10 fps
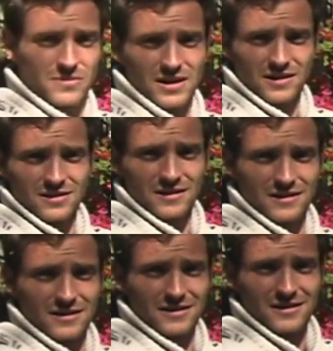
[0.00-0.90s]
make the
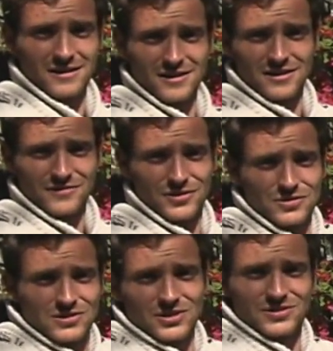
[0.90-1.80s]
uh, food
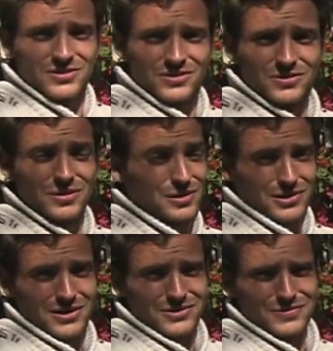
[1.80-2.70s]
look too
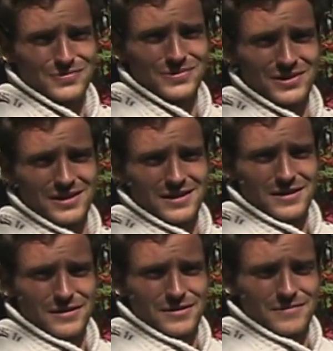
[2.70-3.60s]
awesome.
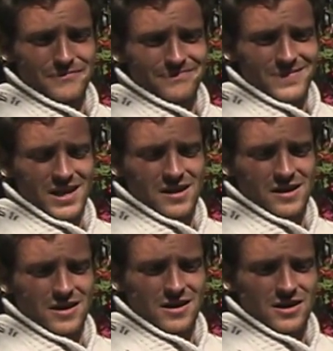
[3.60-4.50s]

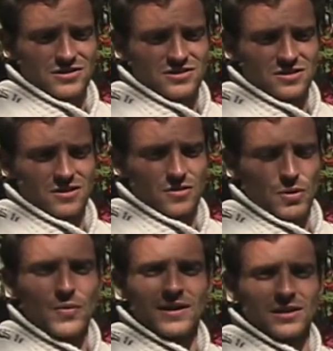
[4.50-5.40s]
Uh, so we
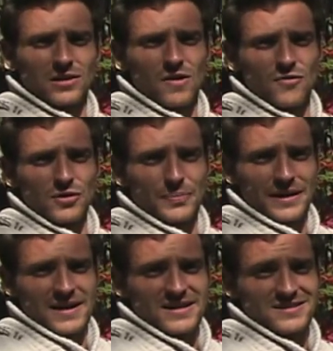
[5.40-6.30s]
went a little over in the
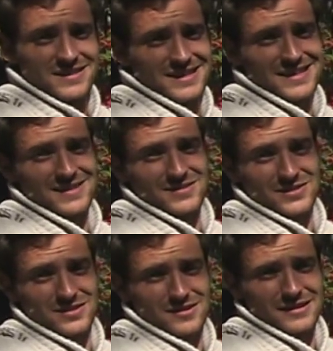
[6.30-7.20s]
pans. Eh,
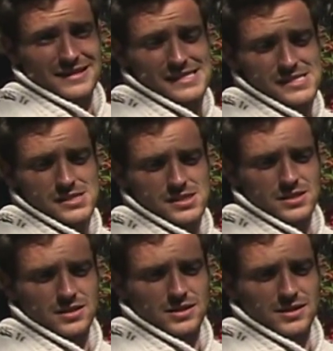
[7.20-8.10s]
sorry.
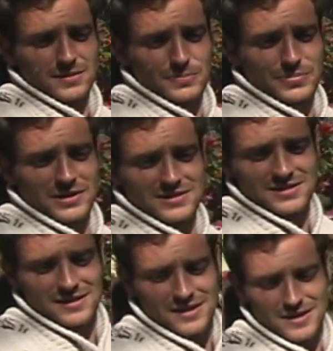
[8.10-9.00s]
Uh, but
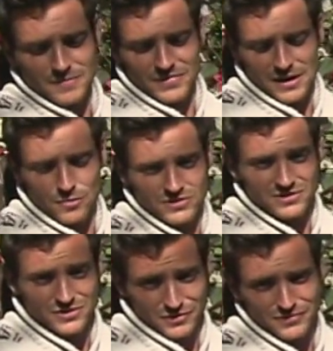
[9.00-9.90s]
um, that wasn't
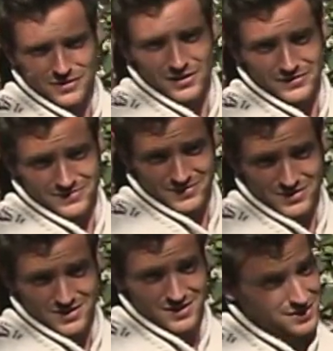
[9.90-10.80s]
your fault,
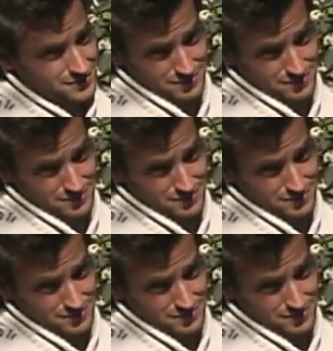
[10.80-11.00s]
Cindy.